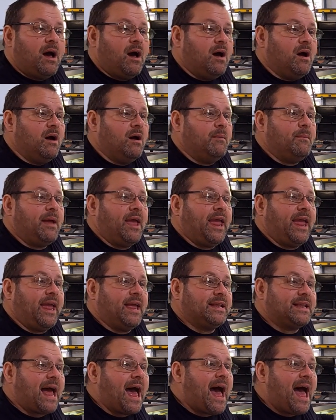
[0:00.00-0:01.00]

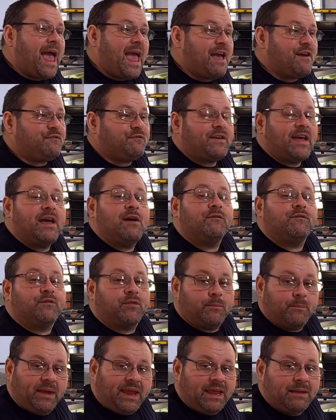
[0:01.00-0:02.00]
And I have found
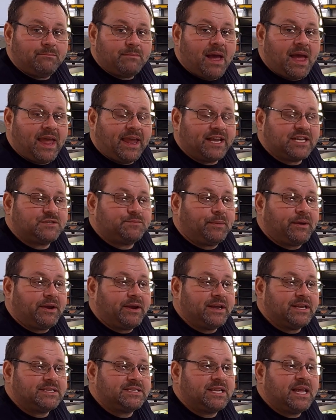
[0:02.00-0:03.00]
for me in my
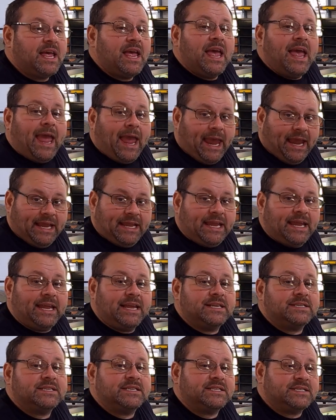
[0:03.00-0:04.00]
experience, it
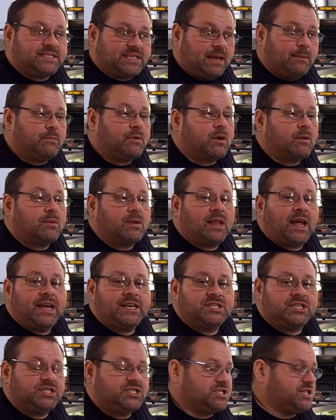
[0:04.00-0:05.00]
is a similar
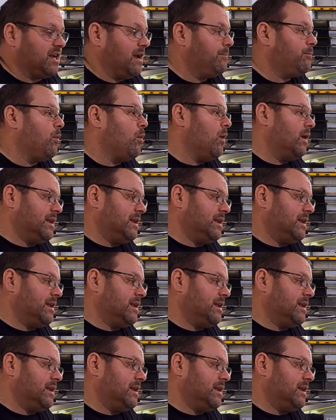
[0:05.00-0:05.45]
relationship.